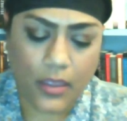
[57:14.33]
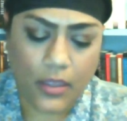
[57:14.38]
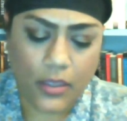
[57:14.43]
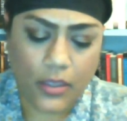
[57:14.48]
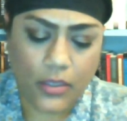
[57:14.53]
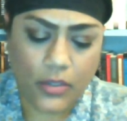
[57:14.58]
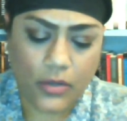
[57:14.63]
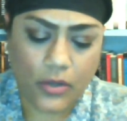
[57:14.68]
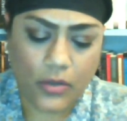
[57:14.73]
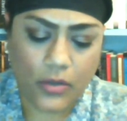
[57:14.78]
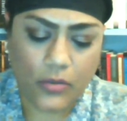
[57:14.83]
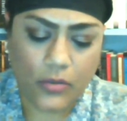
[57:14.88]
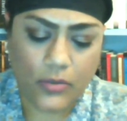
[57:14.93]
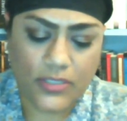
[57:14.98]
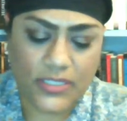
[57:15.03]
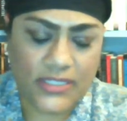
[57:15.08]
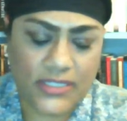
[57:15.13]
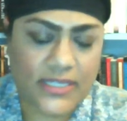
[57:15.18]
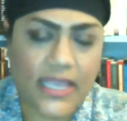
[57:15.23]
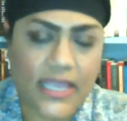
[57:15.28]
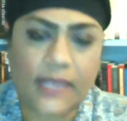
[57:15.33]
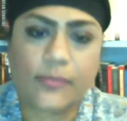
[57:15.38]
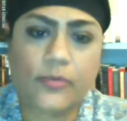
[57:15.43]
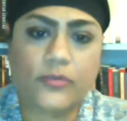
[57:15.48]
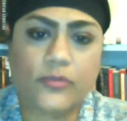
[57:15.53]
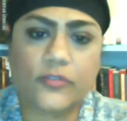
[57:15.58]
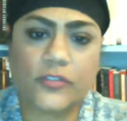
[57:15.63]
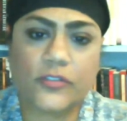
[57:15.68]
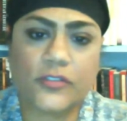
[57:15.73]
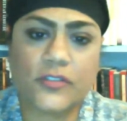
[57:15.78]
you know
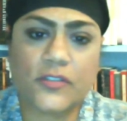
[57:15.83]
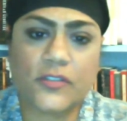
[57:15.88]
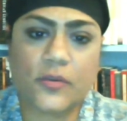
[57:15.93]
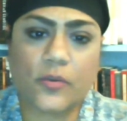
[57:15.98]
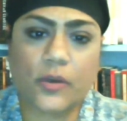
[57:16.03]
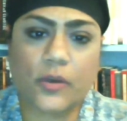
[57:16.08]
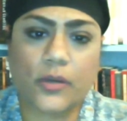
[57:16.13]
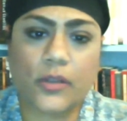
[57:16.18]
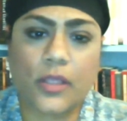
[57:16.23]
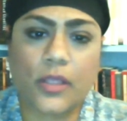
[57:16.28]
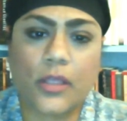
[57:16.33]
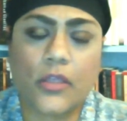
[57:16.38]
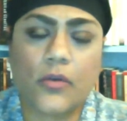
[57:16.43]
disabled, and so on